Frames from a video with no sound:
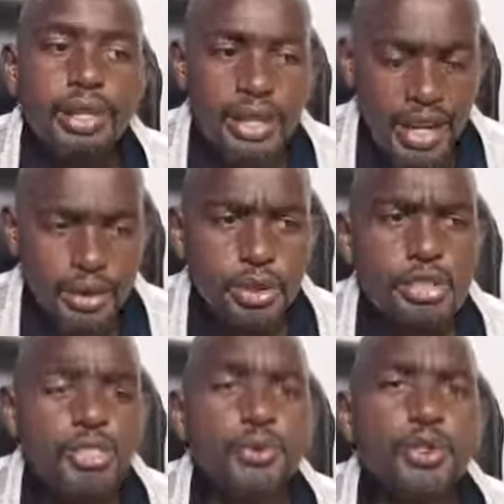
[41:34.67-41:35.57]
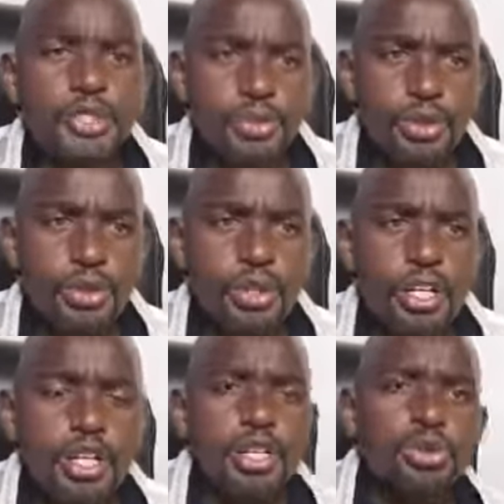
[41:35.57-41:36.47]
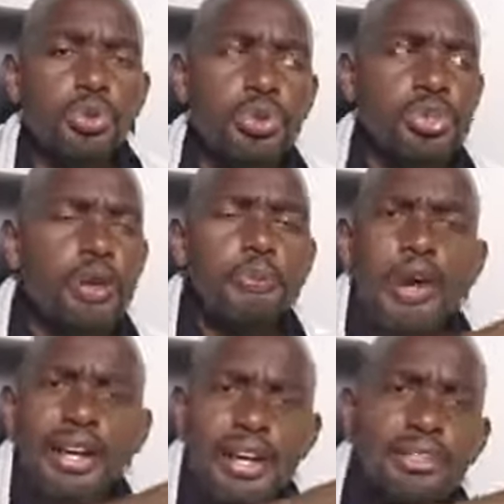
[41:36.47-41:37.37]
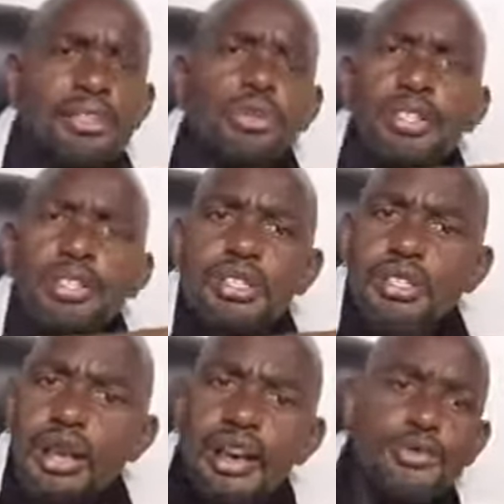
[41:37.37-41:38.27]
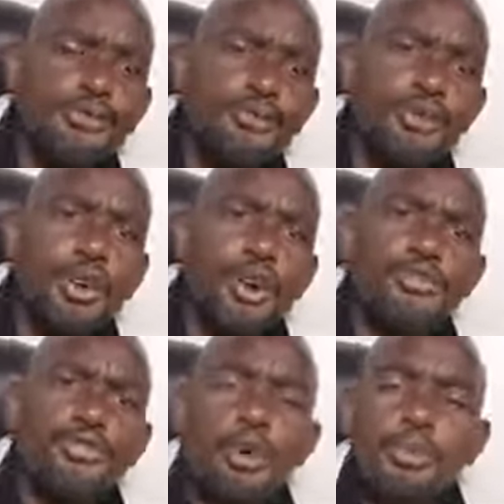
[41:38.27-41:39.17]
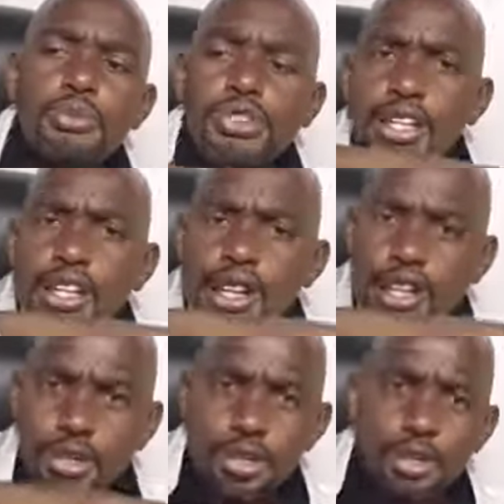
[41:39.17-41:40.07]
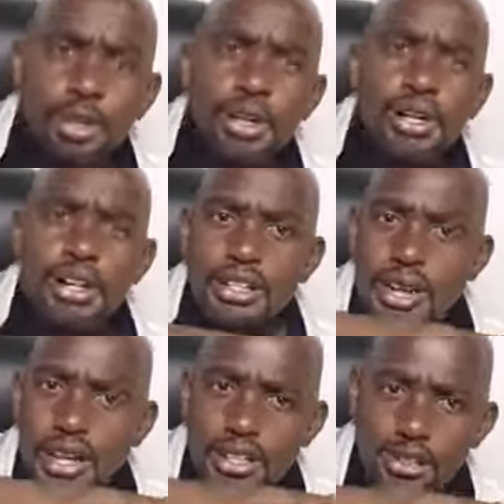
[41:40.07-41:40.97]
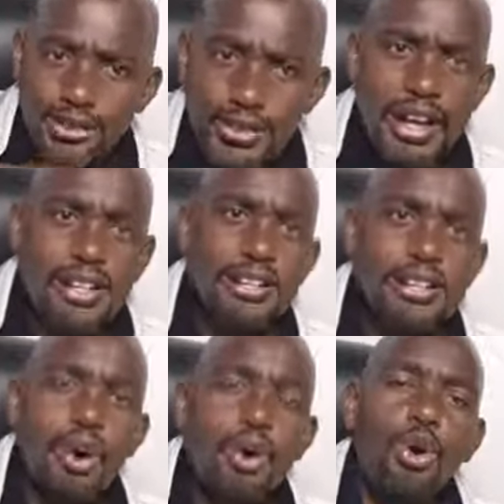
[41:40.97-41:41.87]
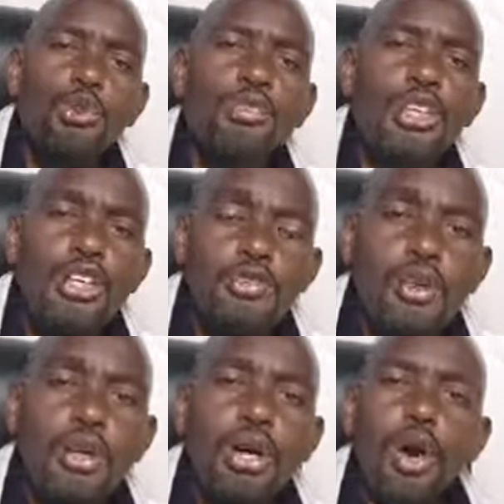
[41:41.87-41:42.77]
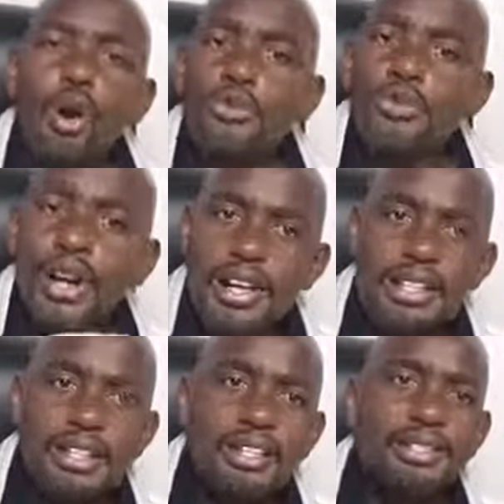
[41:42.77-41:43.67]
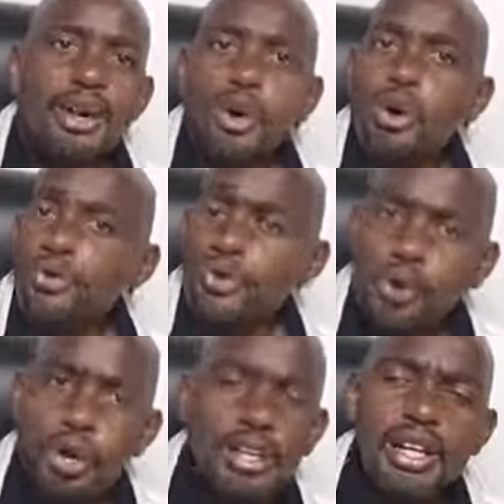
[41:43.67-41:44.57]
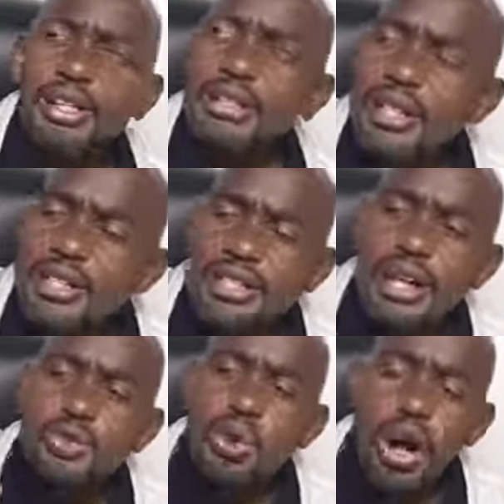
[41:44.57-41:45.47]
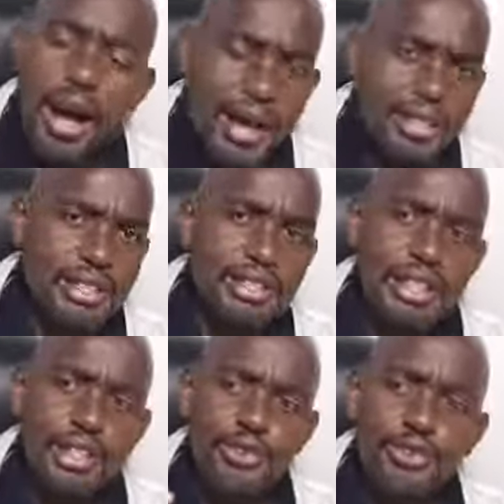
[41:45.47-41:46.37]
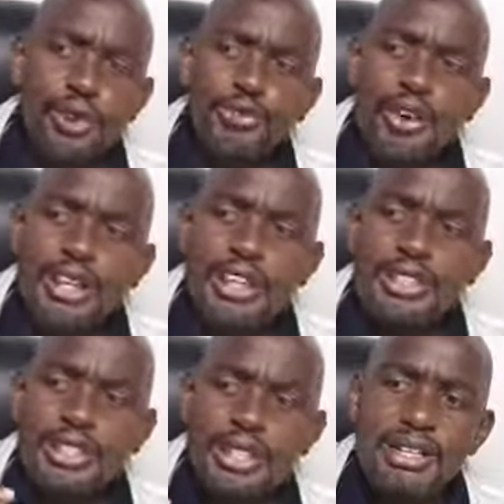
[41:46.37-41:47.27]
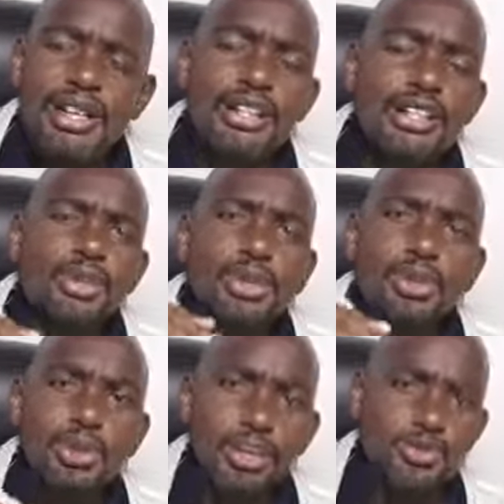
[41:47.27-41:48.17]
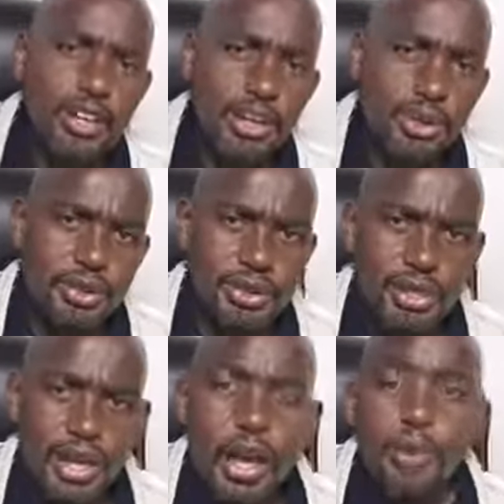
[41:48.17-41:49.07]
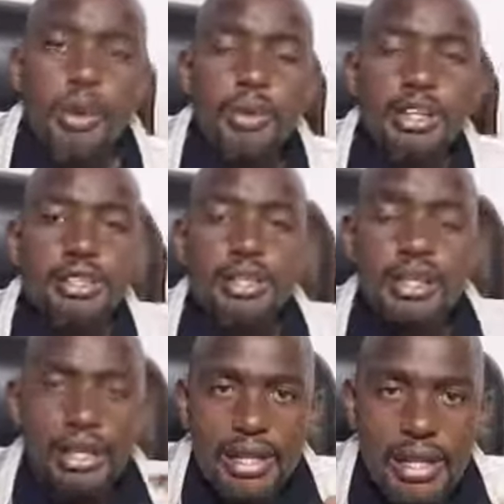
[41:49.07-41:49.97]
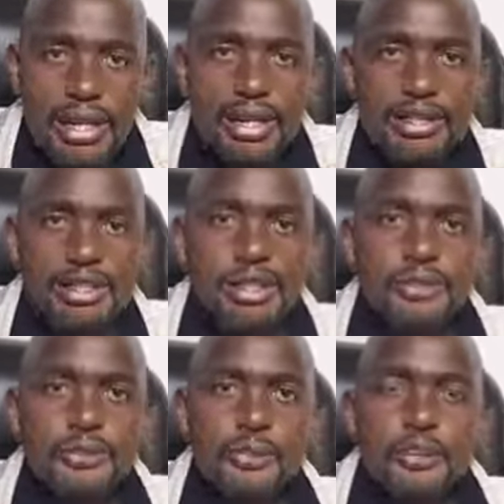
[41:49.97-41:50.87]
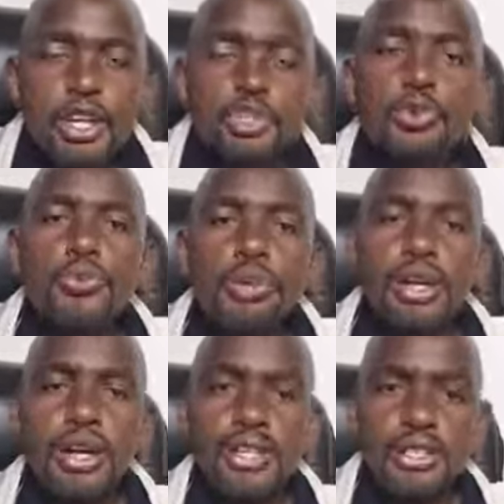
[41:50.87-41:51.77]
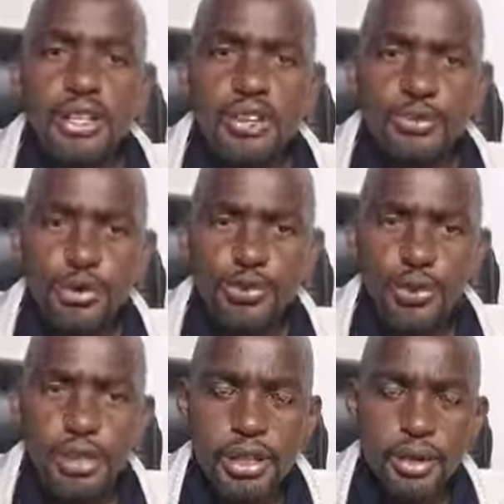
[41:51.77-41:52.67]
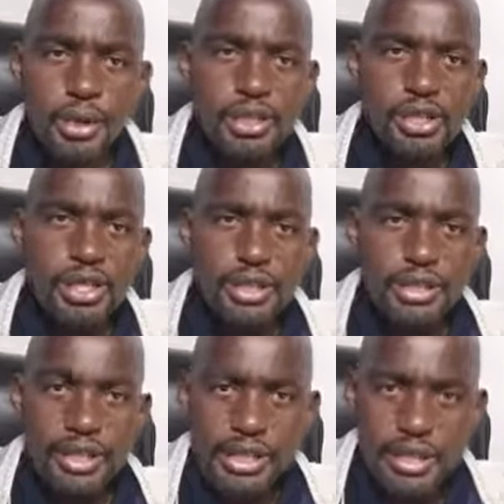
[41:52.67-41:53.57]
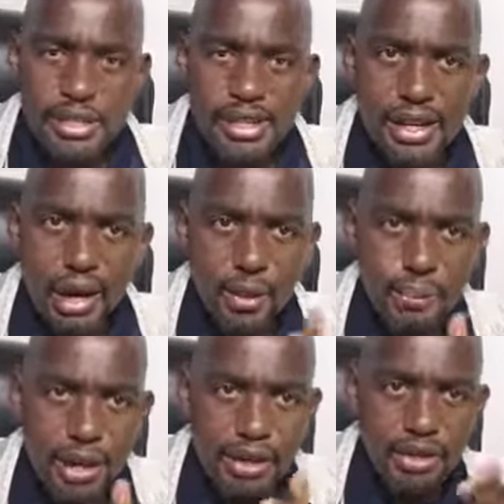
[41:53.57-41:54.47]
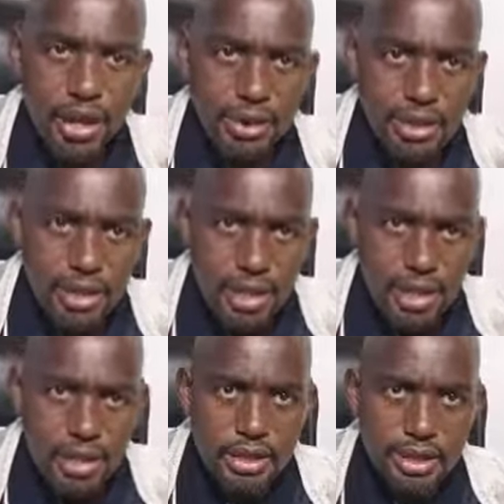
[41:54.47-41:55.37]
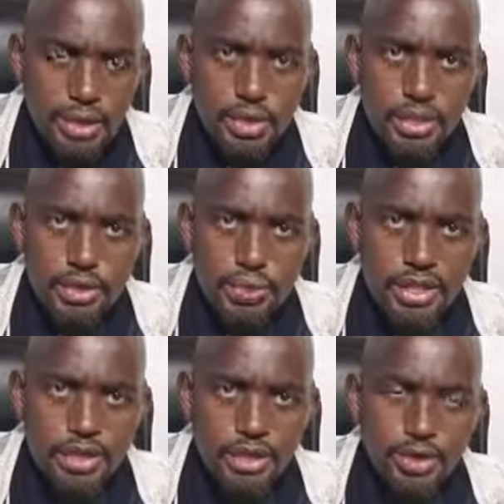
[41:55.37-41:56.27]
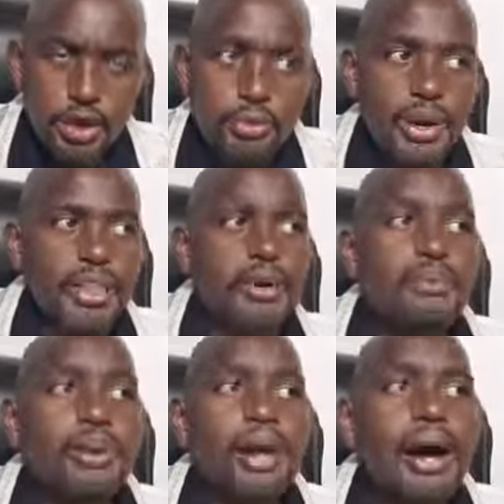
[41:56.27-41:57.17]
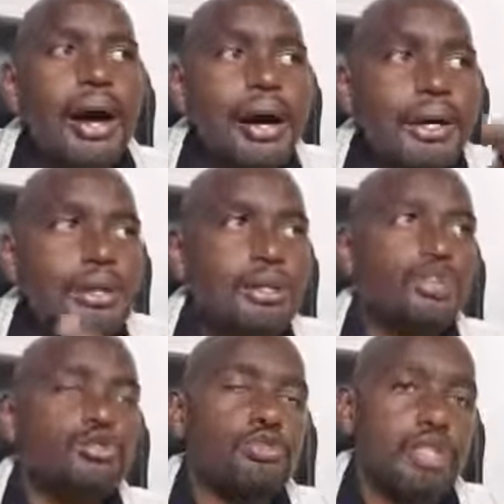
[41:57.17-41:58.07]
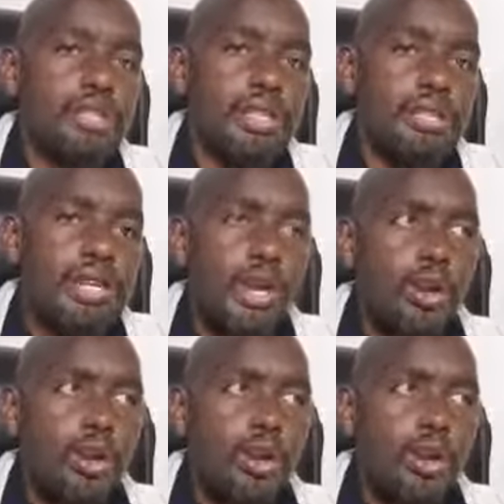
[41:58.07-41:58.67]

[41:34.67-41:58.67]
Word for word: And I know it is possible. To separate yourself from generational transfers of evil, of curses, of what? Things that your ancestors and forefathers did that did not glorify God. We must learn to bring ourselves before the Lord, deleting our background, in the, into the presence of God by the blood of Jesus.